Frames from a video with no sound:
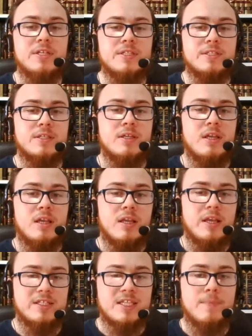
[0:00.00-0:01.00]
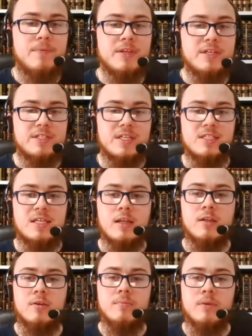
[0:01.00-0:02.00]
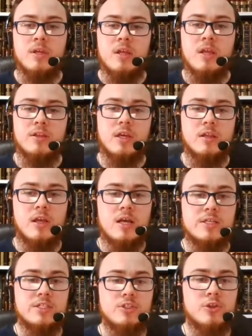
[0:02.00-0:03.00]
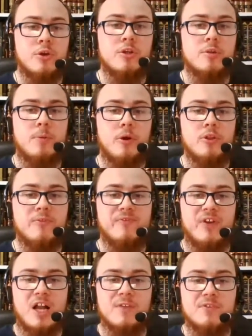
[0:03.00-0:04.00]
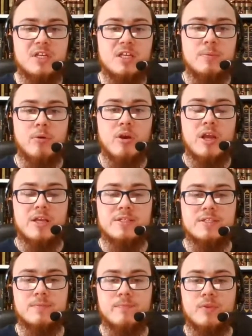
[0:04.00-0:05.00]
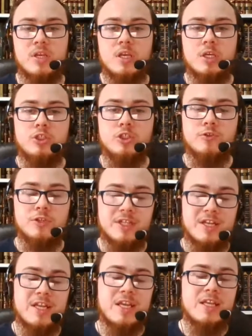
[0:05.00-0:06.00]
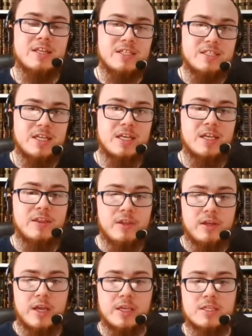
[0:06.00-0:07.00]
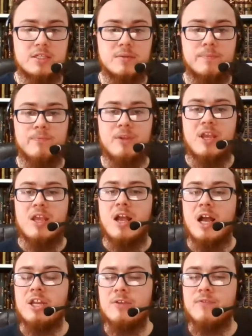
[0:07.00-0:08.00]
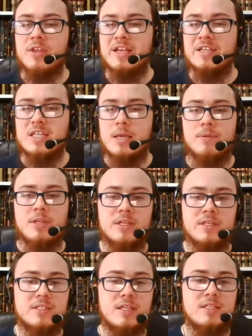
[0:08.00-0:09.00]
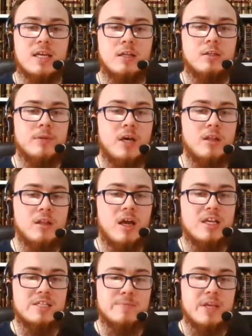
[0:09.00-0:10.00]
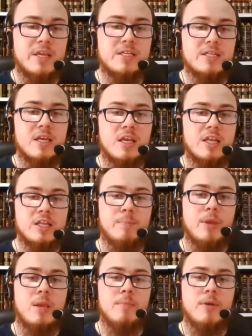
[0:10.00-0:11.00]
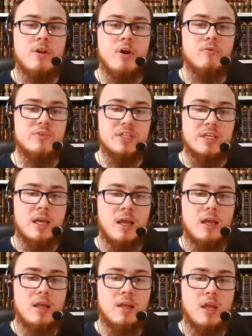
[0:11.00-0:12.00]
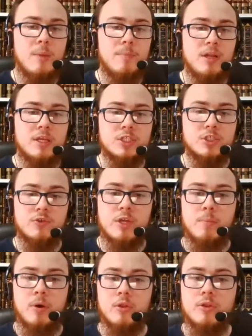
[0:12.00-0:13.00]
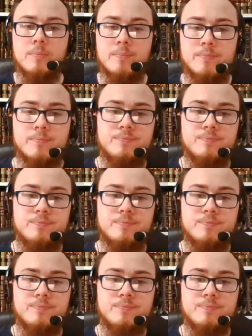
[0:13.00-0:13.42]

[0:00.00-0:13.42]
this, then tell them that Allah has enjoined upon them 5 daily prayers during the day and the night. And if they accept this, then tell them that Allah has made the payment of zakah obligatory upon them.